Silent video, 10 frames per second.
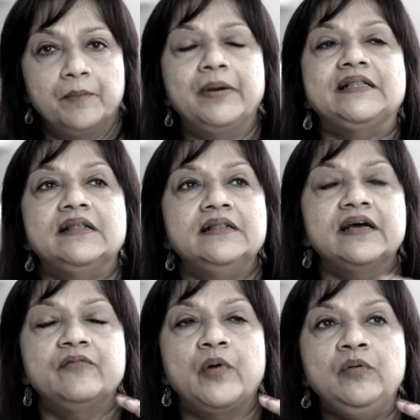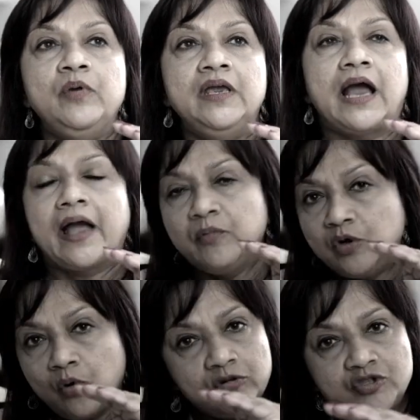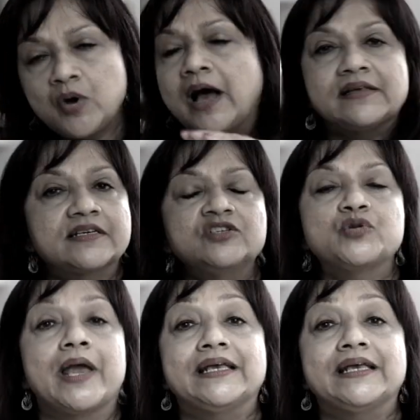But then when we I would also ask us to